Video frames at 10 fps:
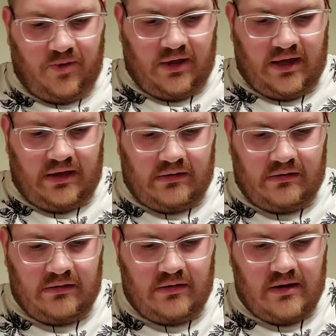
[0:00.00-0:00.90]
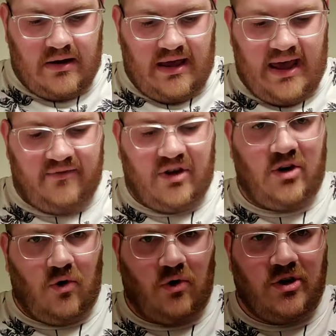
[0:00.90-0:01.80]
people like
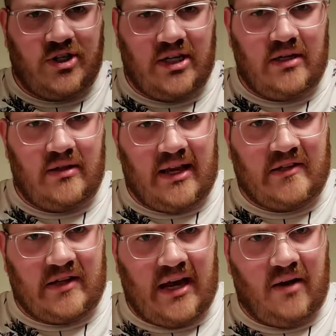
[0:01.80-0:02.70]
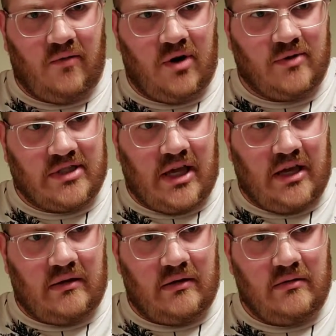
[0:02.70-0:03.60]
having an orgy, that's kind of what it
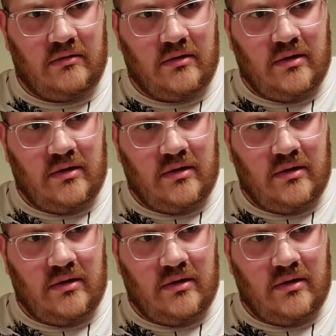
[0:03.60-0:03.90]
was like.